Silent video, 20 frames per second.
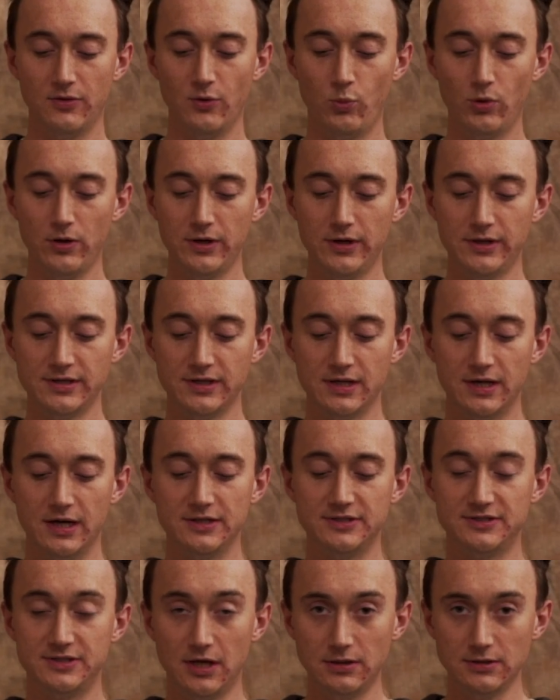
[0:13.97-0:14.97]
The word
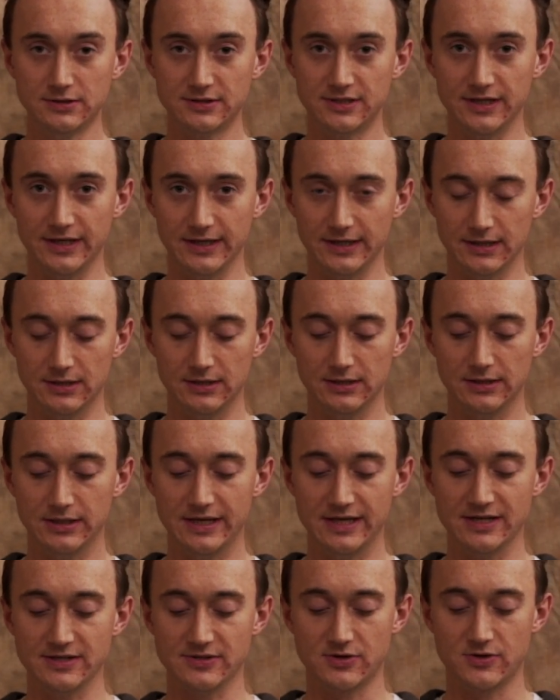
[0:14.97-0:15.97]
adulting
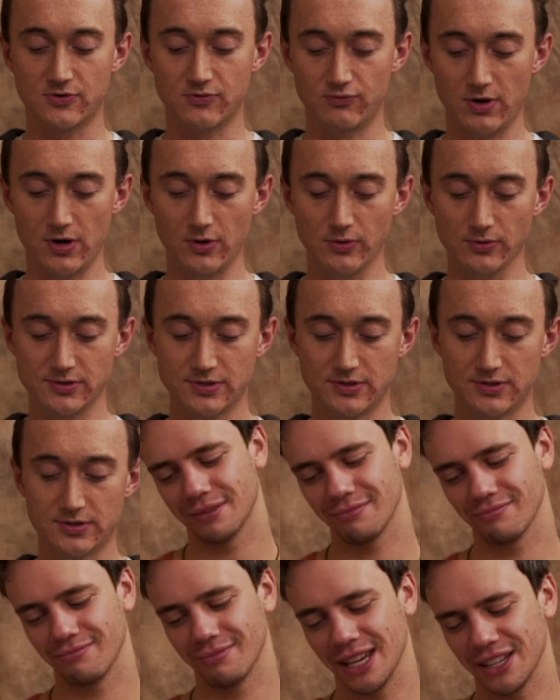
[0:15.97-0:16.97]
is
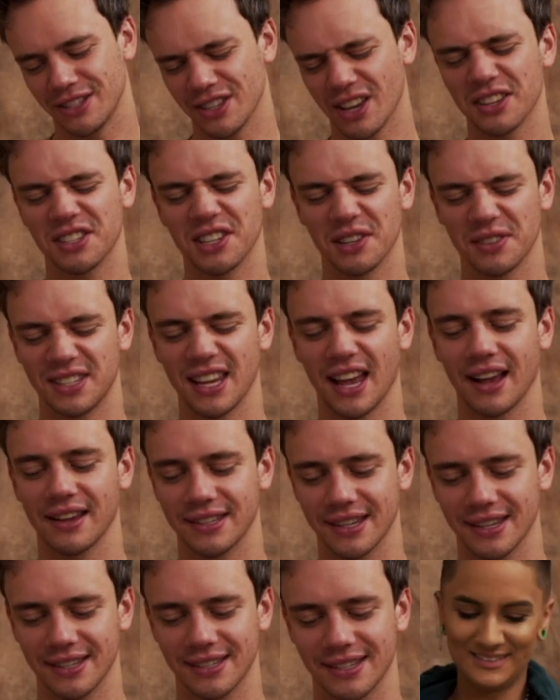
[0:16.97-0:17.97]
gross. It's also
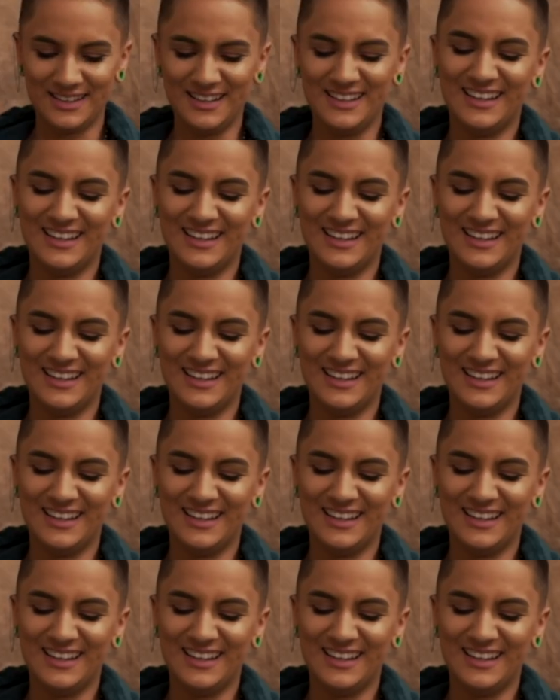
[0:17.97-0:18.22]
sexist.